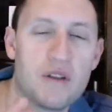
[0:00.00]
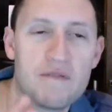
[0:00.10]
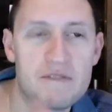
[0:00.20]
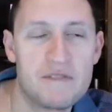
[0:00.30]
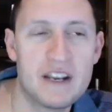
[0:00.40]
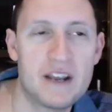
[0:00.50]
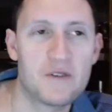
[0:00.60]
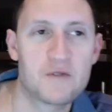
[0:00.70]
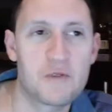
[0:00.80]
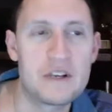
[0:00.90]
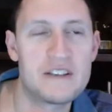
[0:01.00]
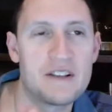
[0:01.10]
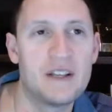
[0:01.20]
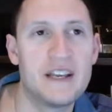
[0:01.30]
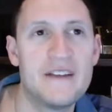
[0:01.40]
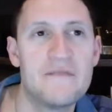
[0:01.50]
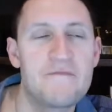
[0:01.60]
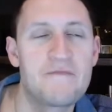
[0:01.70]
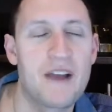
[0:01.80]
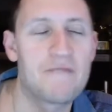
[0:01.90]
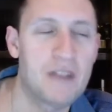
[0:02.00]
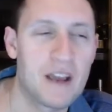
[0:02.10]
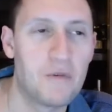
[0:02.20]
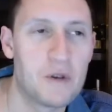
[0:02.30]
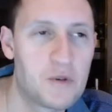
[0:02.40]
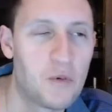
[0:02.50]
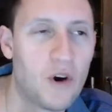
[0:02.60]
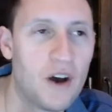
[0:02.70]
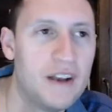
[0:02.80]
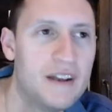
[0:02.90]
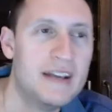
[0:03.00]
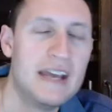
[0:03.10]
of the videos recently I forget which one.